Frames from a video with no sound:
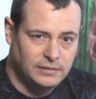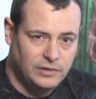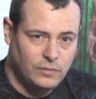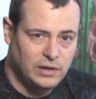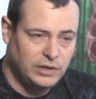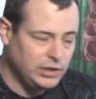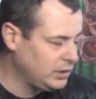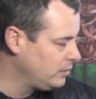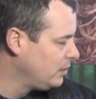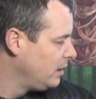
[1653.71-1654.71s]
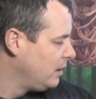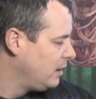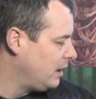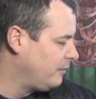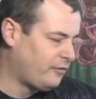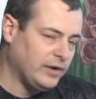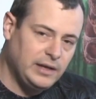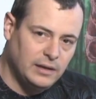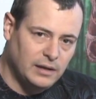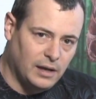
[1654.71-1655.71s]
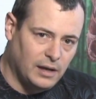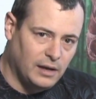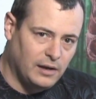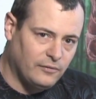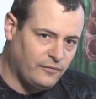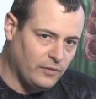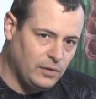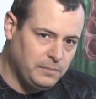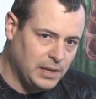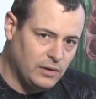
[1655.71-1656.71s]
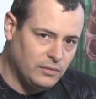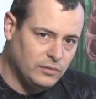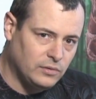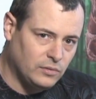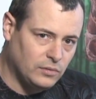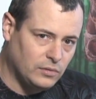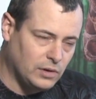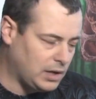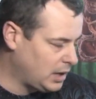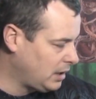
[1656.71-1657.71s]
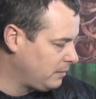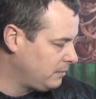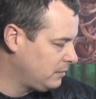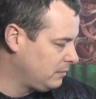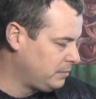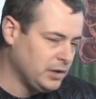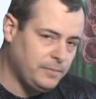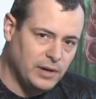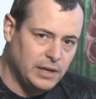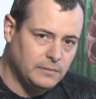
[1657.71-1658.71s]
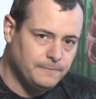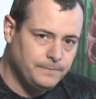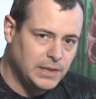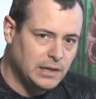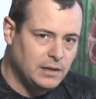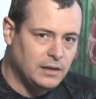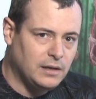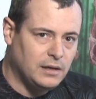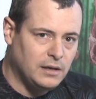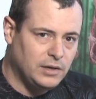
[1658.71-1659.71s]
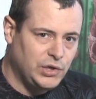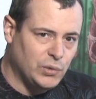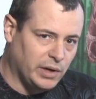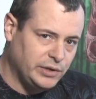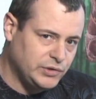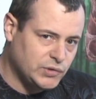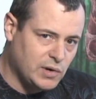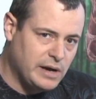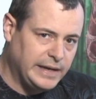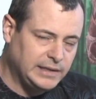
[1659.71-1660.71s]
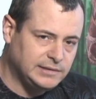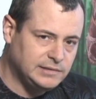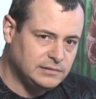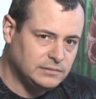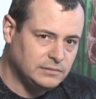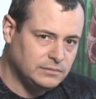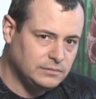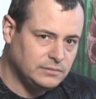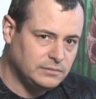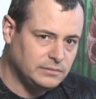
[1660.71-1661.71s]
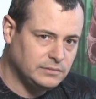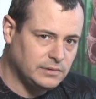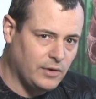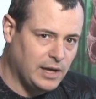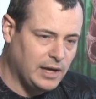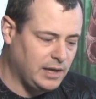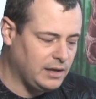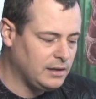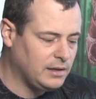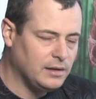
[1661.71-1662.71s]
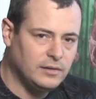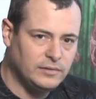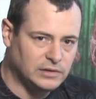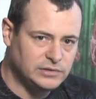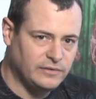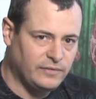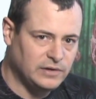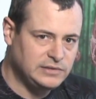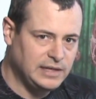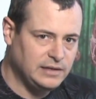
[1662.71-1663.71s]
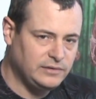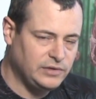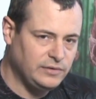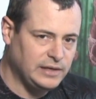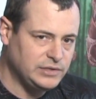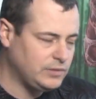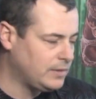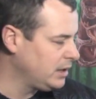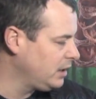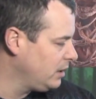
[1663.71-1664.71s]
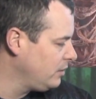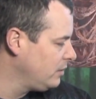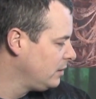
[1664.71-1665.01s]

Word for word: You want to do a, uh, a full-blown uh, blueprint. You want to do drawings, okay? Those are the first thing, two things you want to do.